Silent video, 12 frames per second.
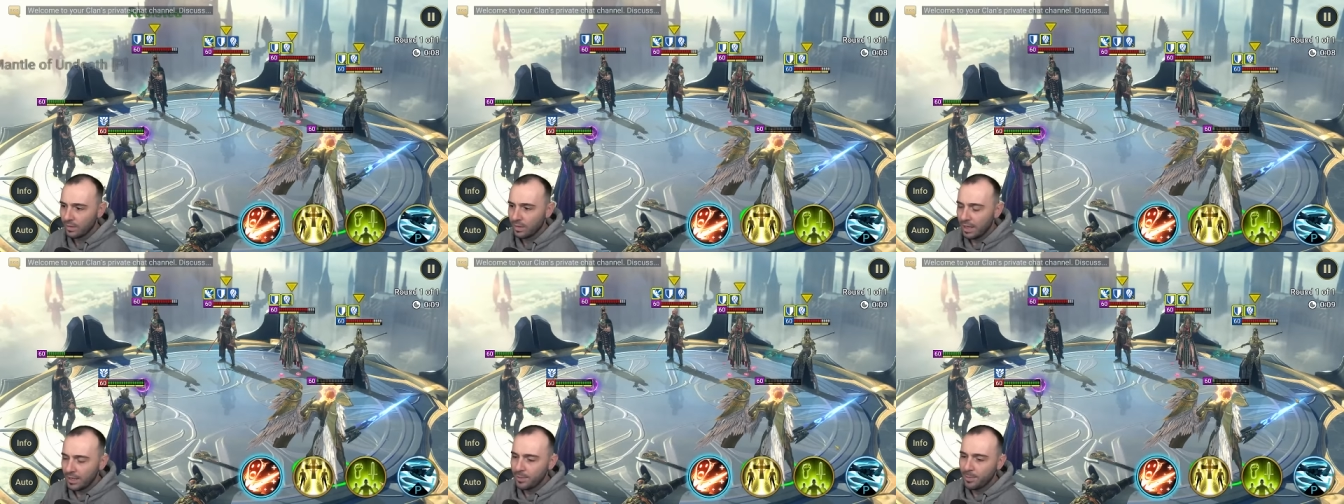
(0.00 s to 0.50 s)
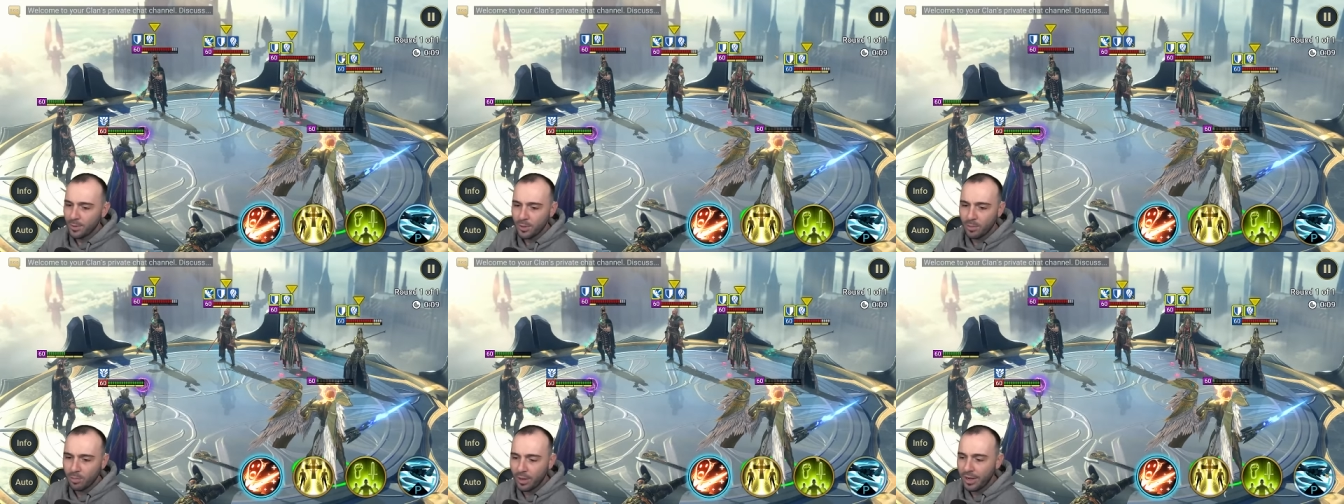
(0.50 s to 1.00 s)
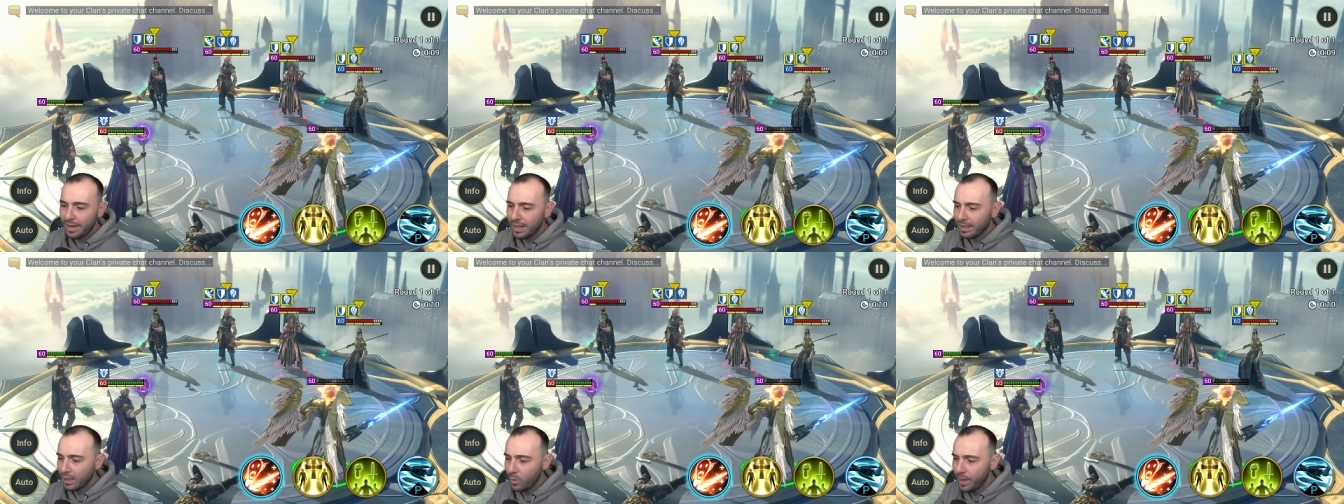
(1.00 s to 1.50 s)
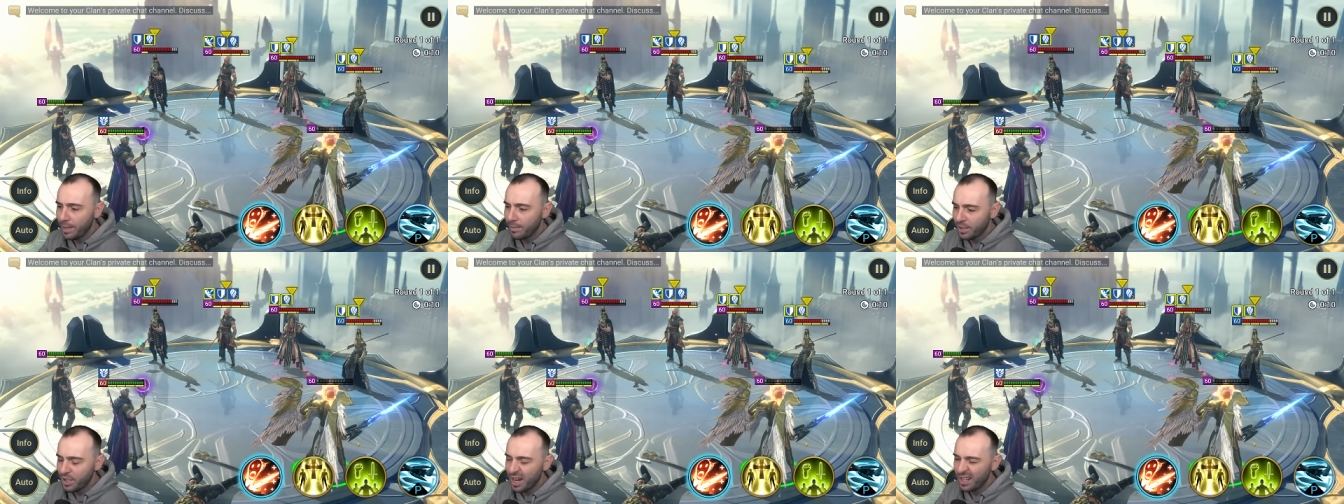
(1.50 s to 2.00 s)
I'm supposed to bring in the queen, but
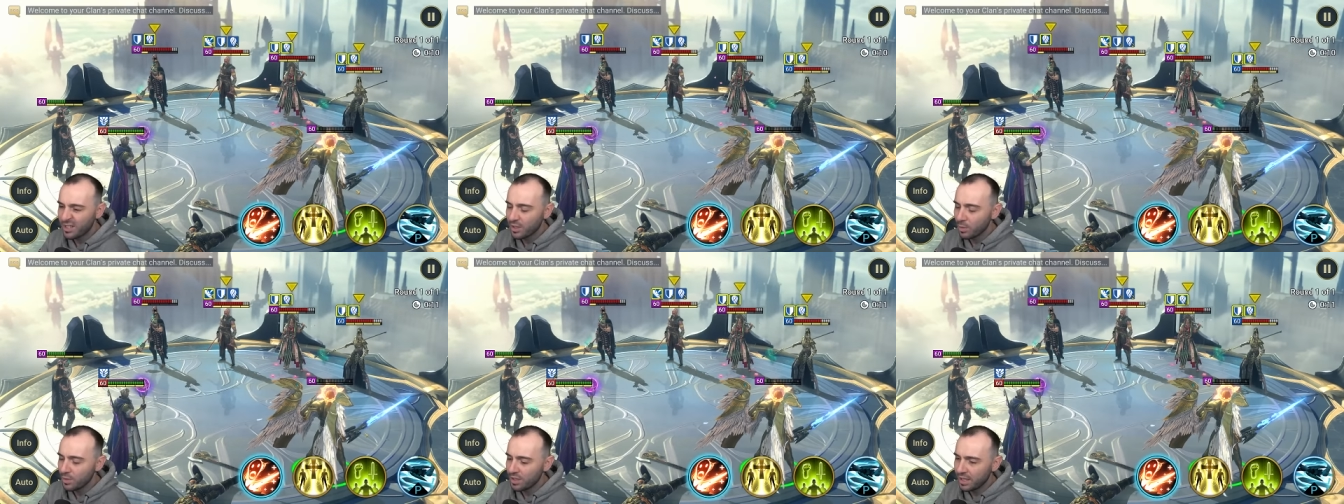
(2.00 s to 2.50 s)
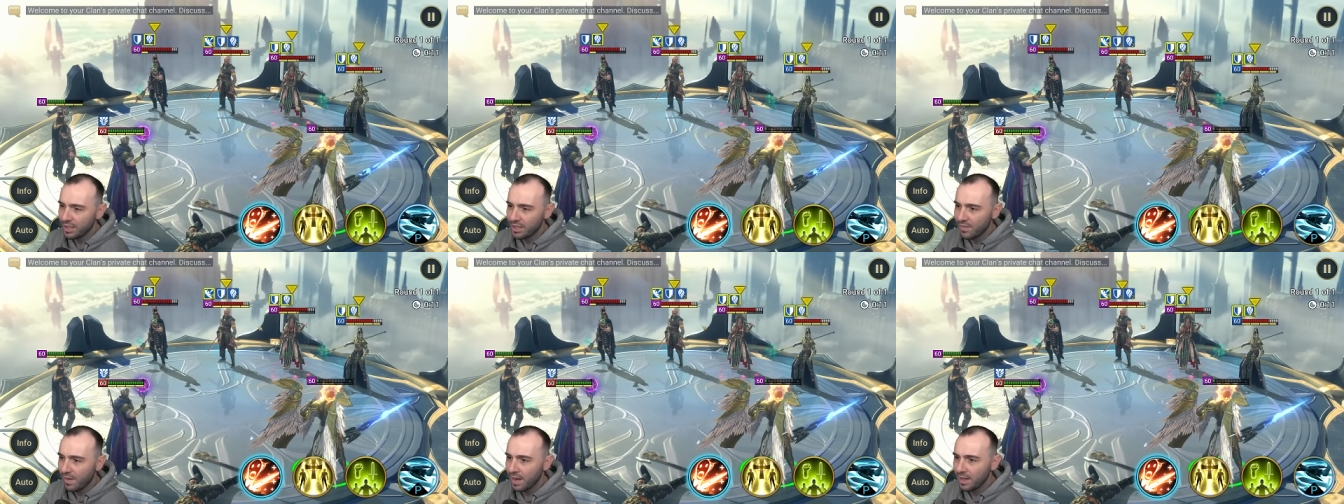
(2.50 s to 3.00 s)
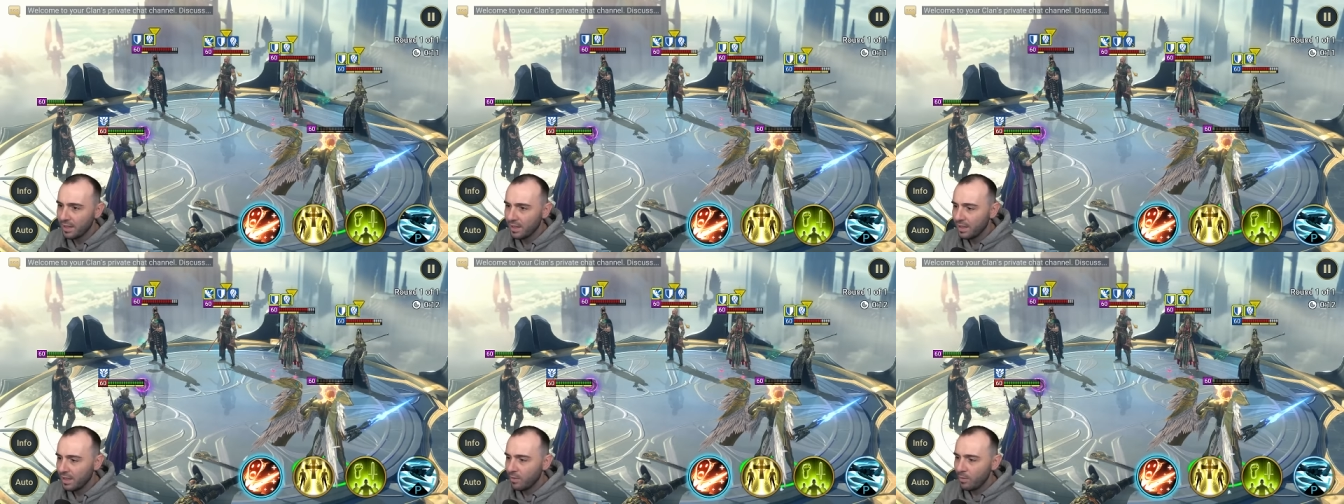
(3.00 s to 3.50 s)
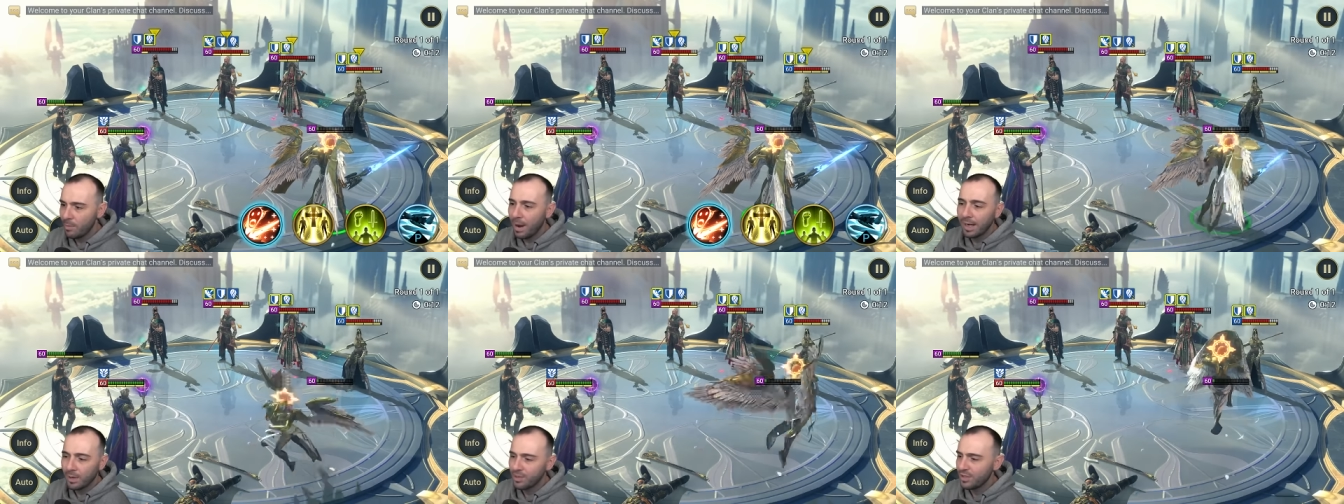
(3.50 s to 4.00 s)
she has stone skin, it's fine. We
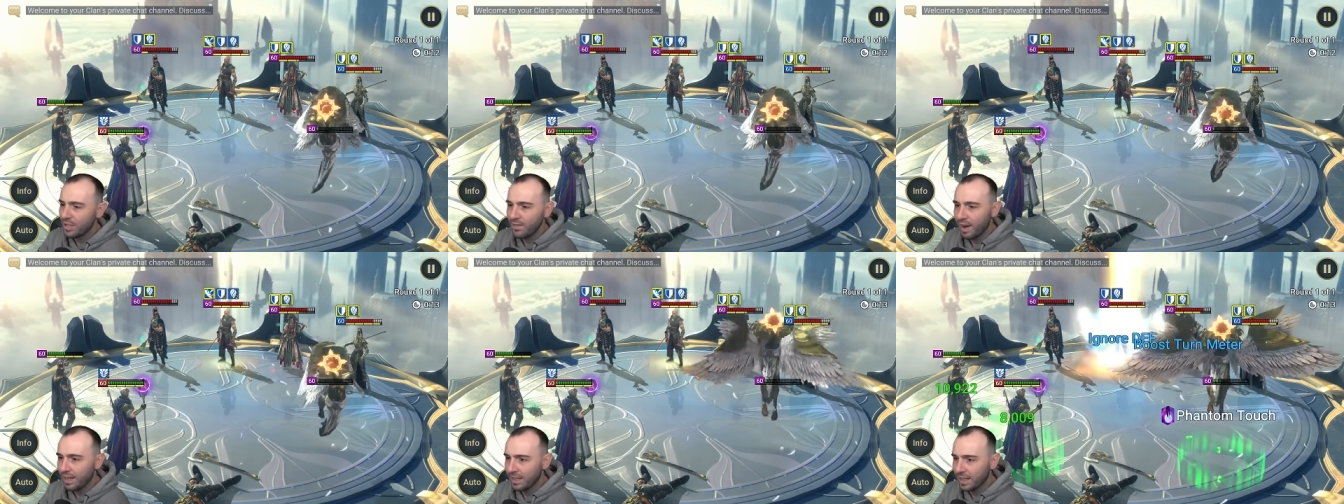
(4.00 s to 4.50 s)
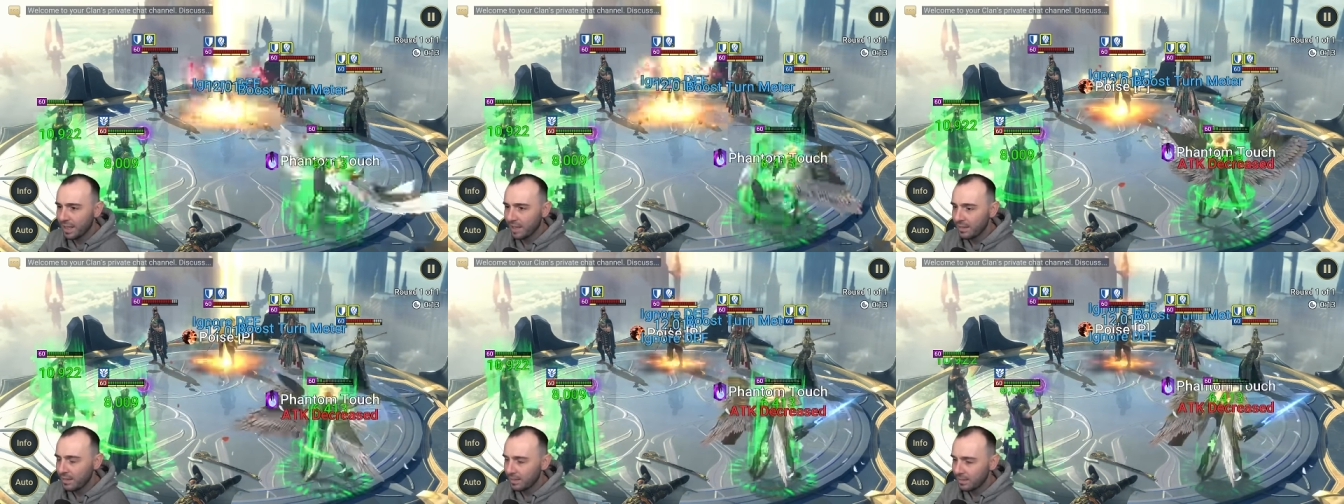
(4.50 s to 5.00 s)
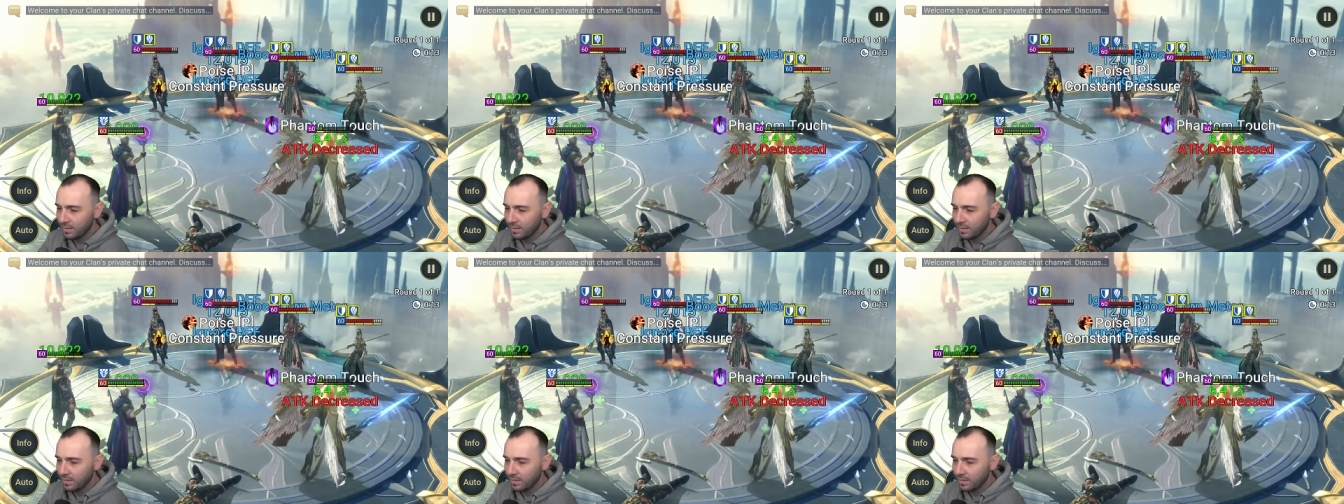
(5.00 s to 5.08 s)
might lose this fight again, you know.